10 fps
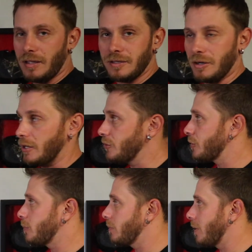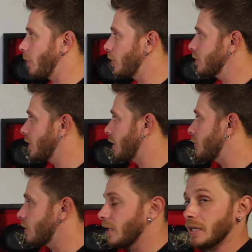you know, I usually put my
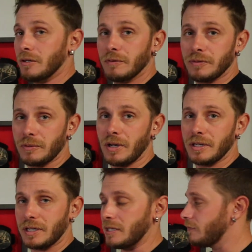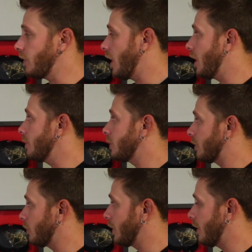motorcycle key, or if you're running a key fob
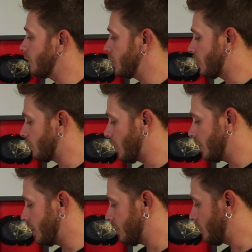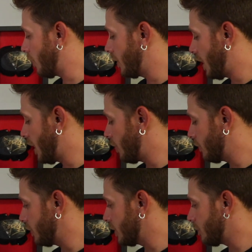or whatever, you can run that
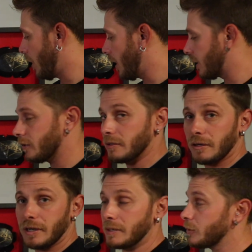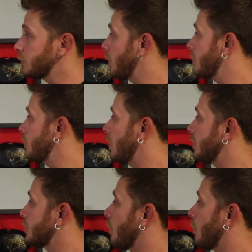over in this pocket, or any which way you want.